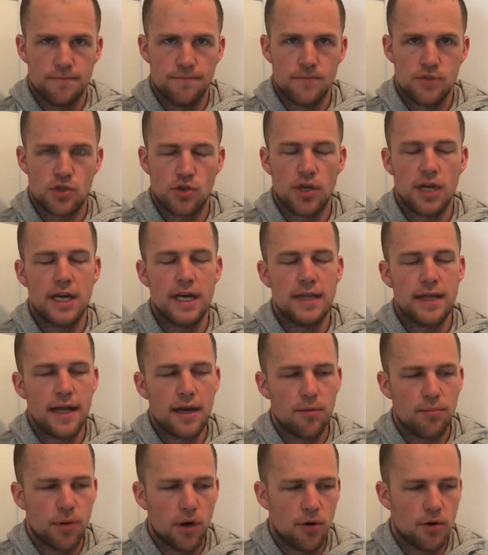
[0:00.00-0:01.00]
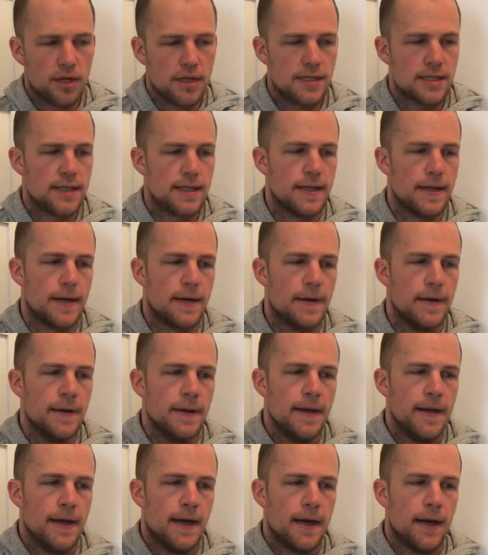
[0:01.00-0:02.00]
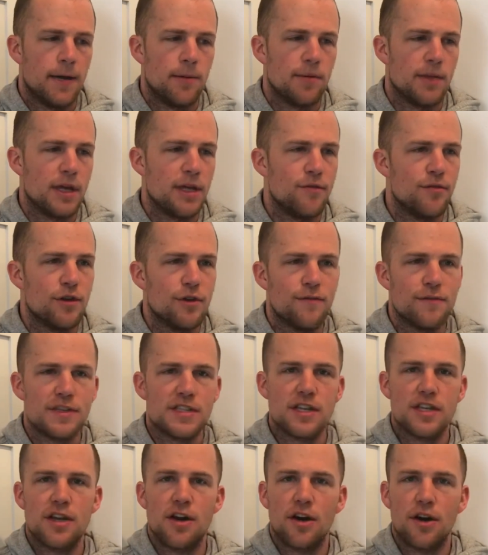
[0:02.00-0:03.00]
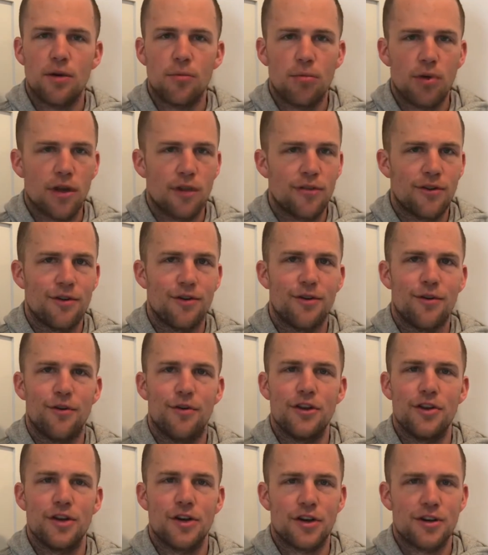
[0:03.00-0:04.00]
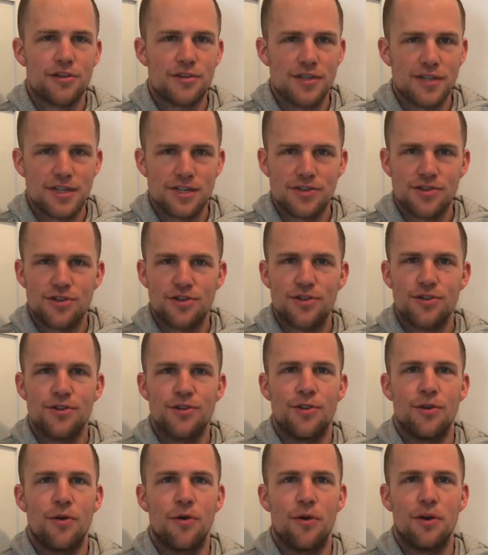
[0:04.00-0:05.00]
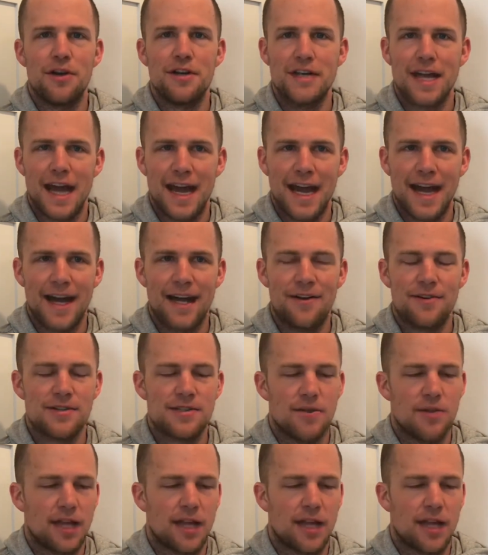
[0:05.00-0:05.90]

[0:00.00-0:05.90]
So getting that opponent in there, even if it's a younger brother or a younger sister or a dad or something,